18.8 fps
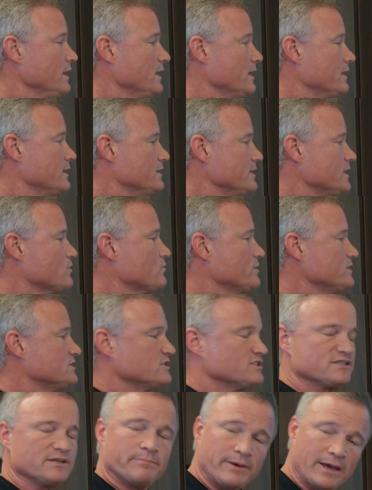and it
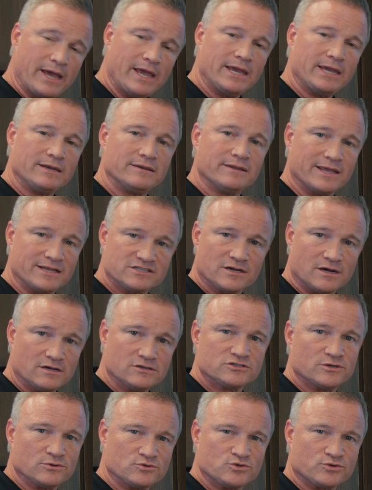decreases the pain, that's
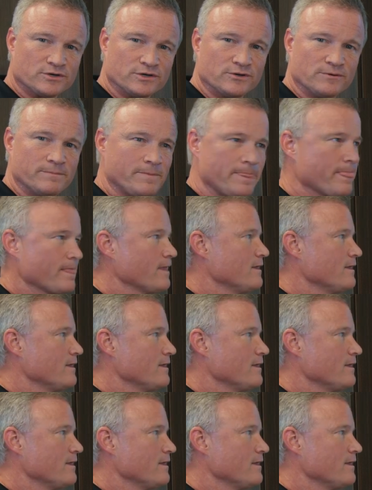also true,